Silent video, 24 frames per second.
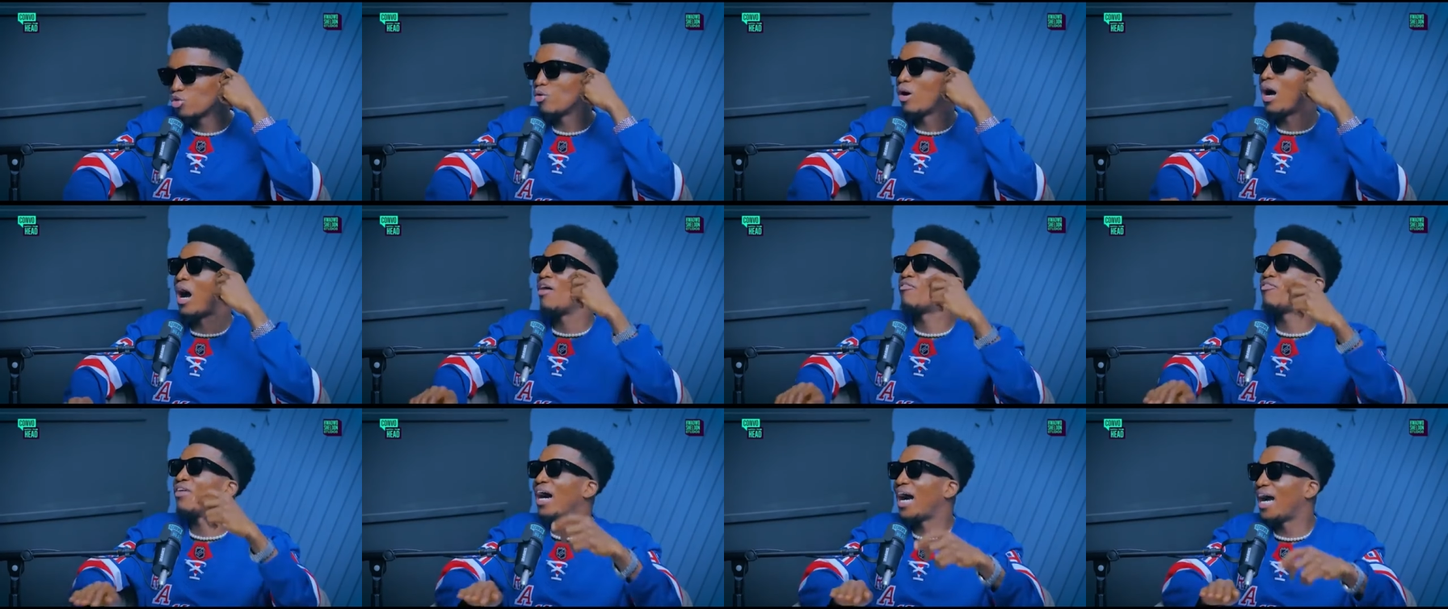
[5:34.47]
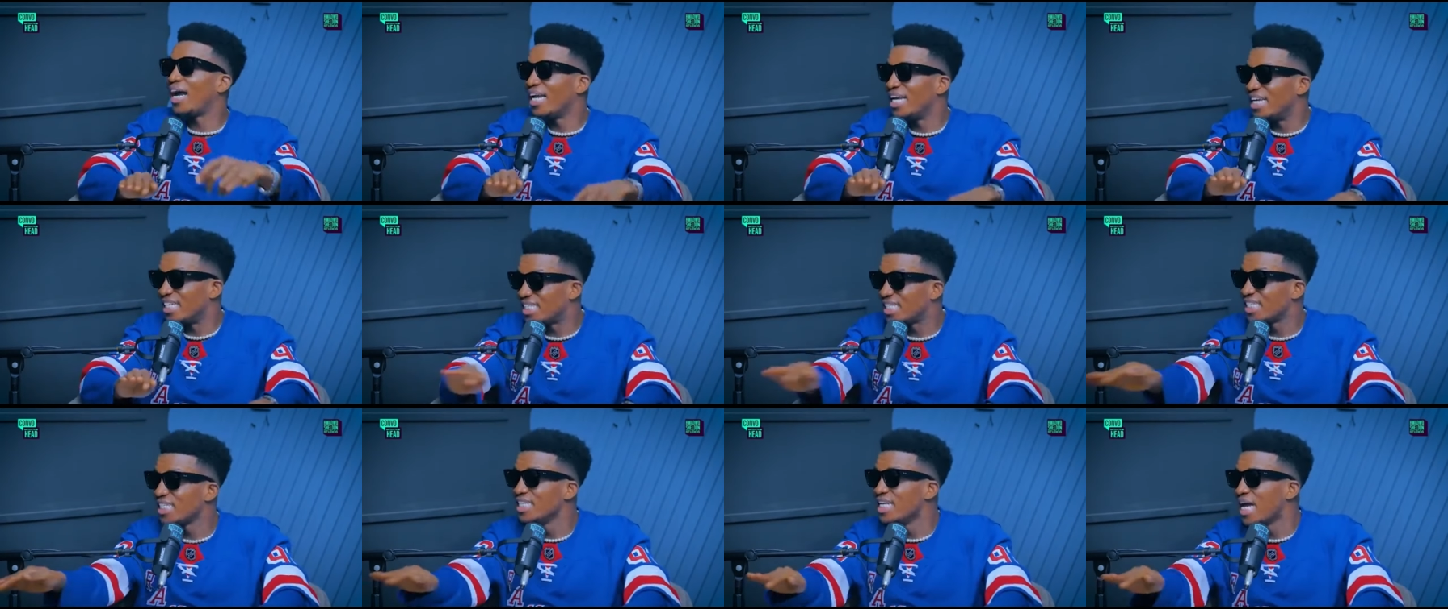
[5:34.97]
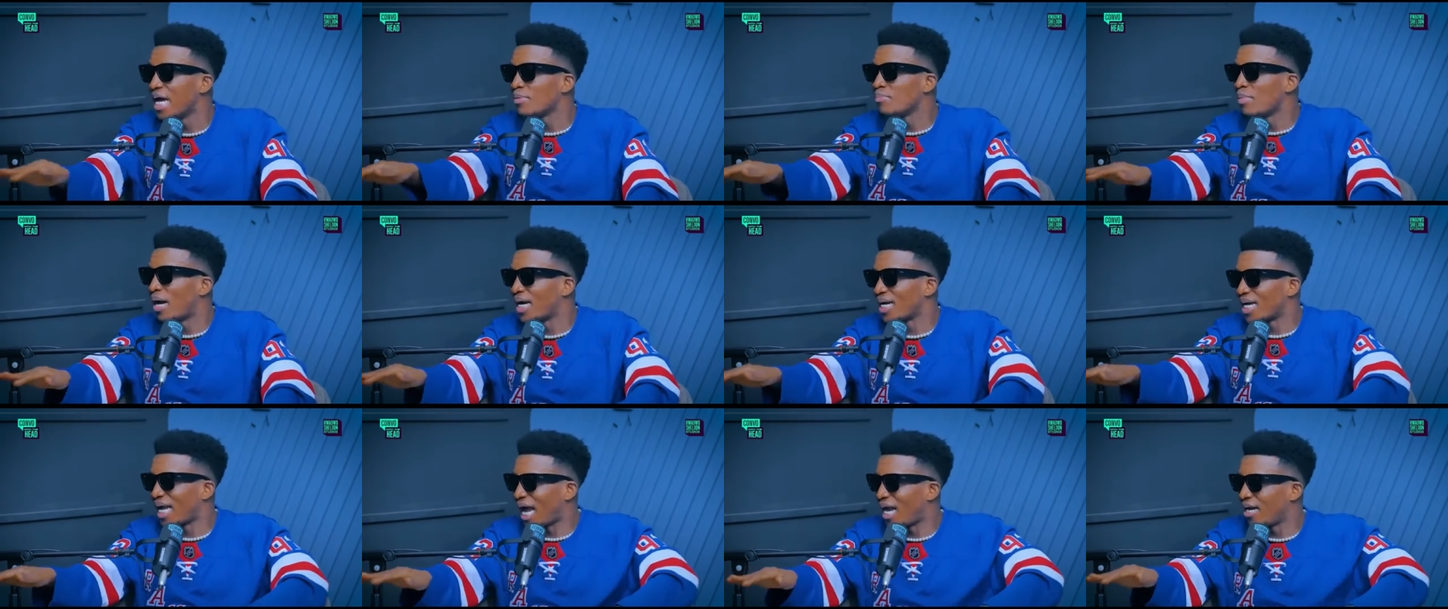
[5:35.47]
So I've exceeded
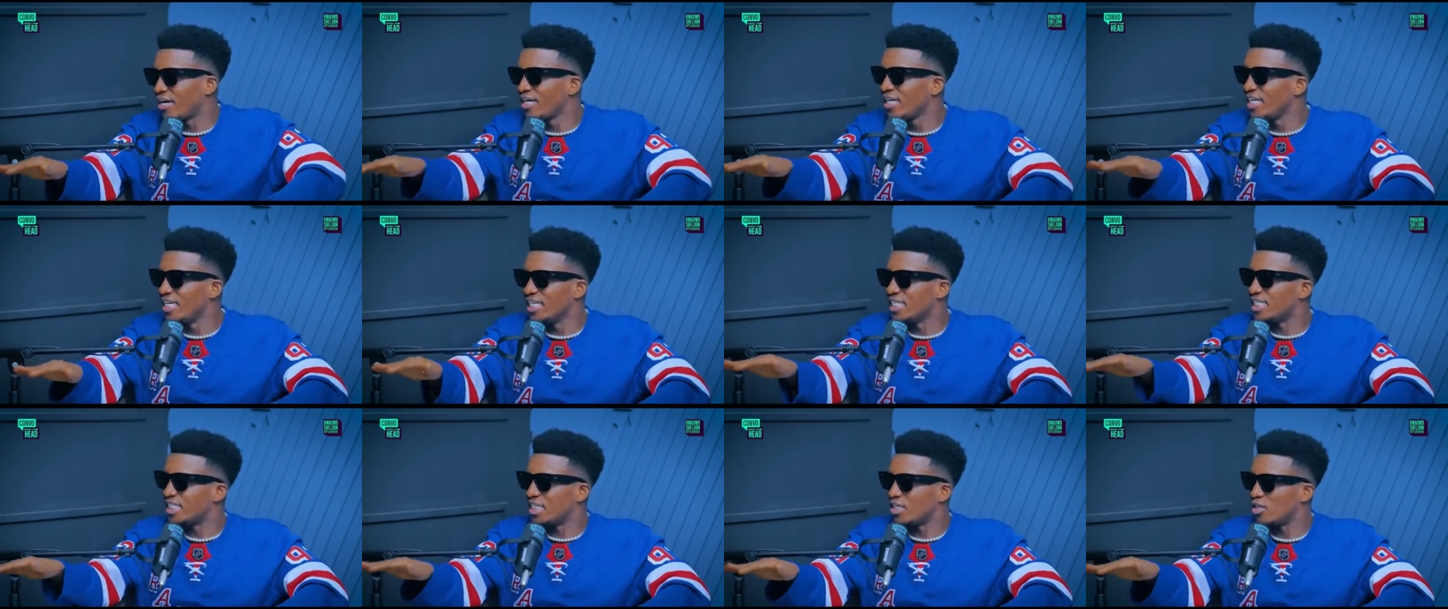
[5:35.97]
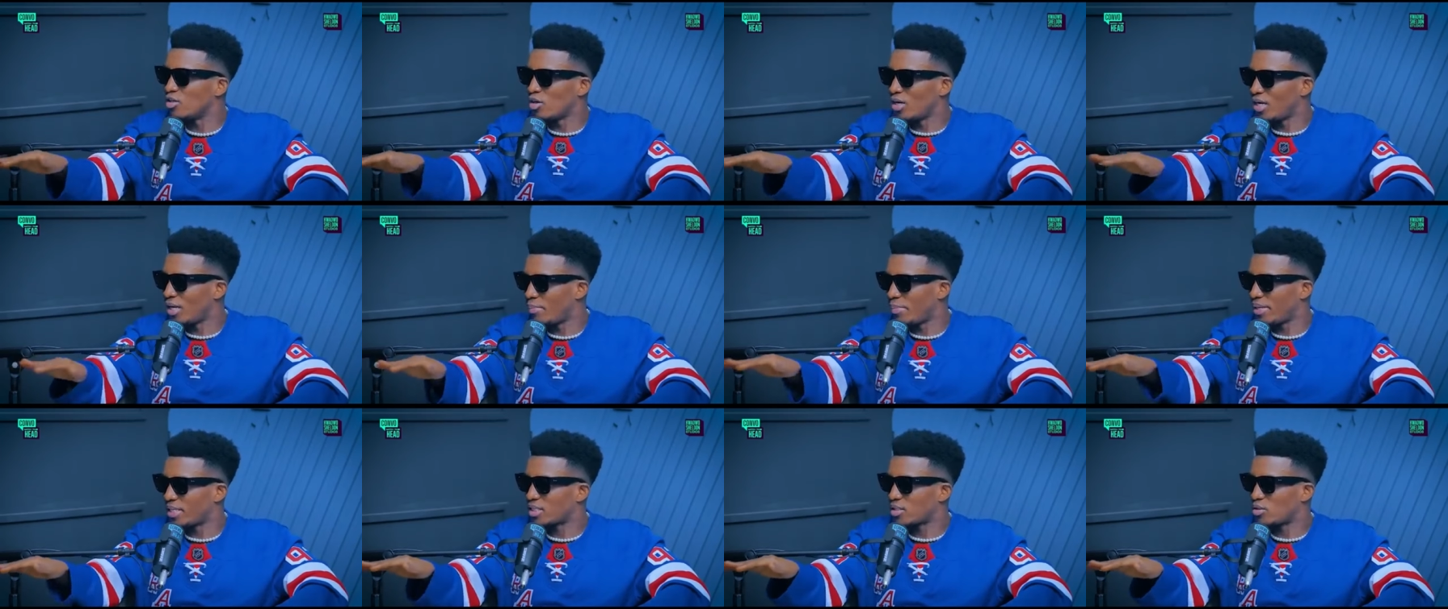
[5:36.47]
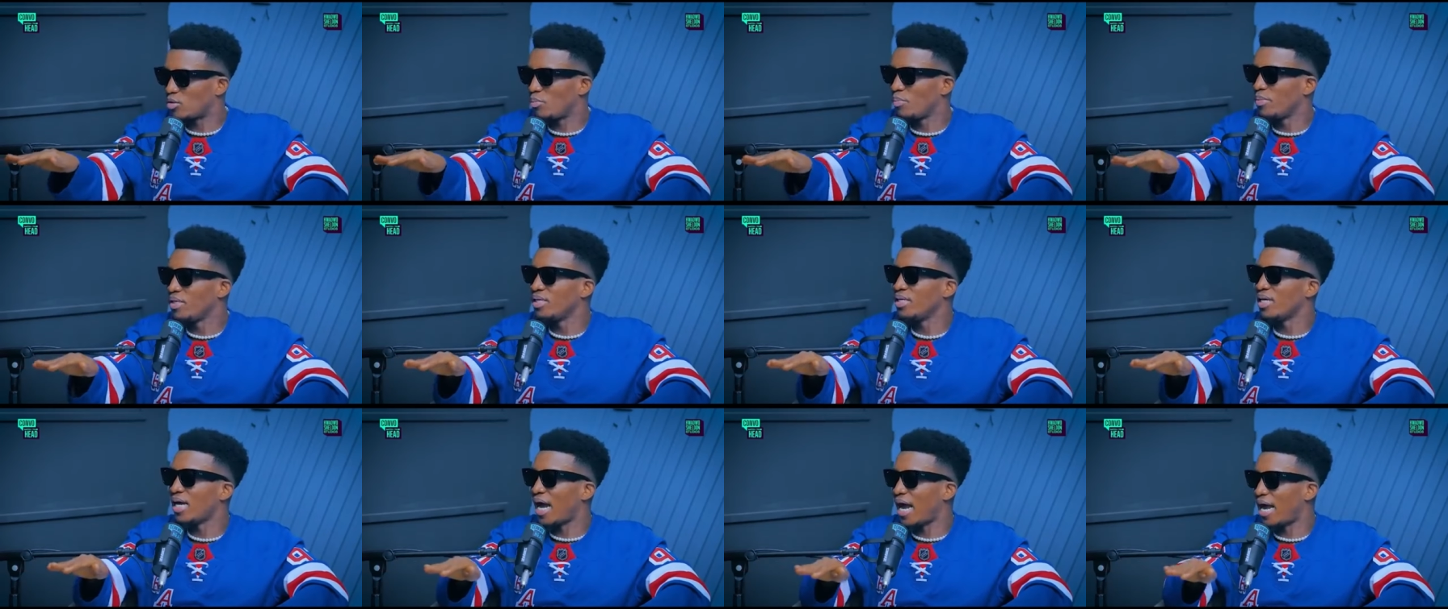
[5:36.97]
my gari eating no limit no
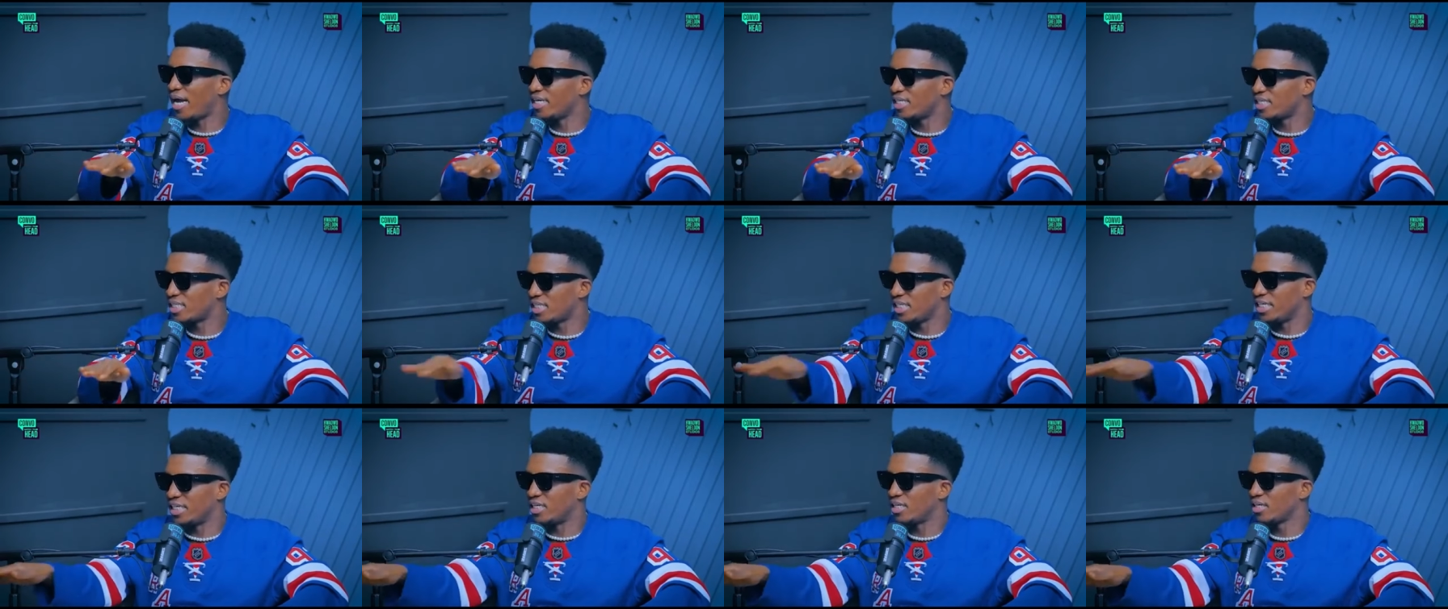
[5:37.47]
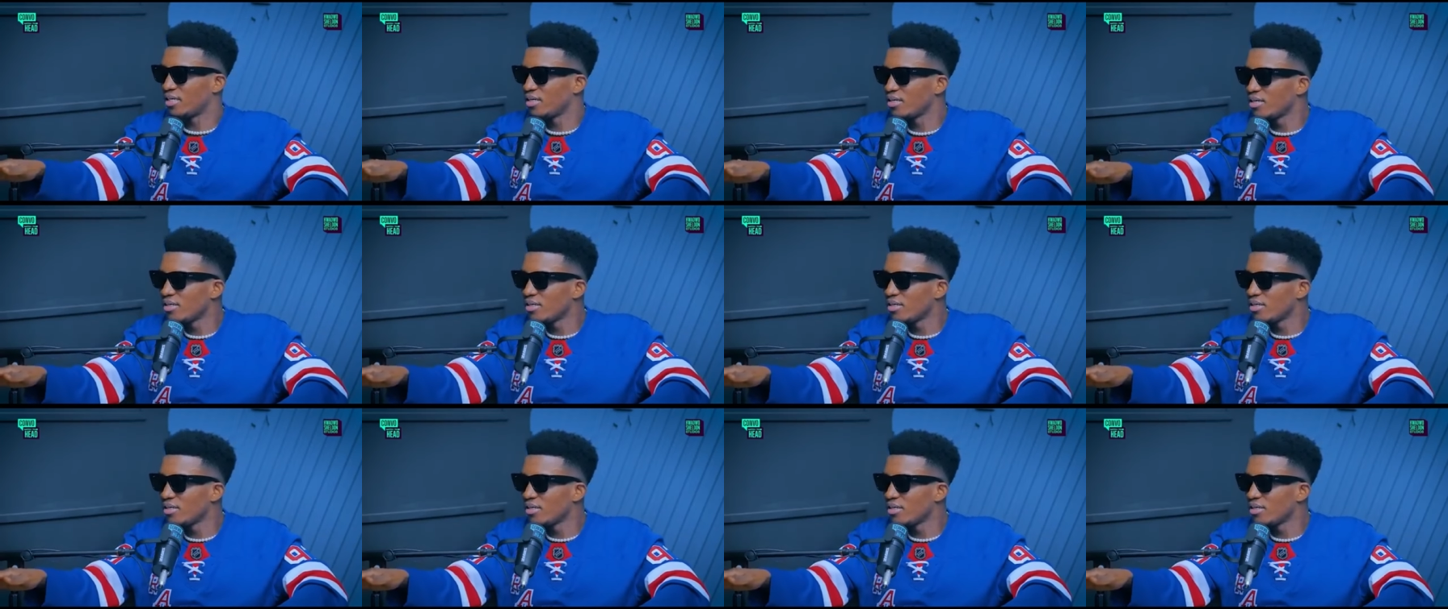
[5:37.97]
me I exceed.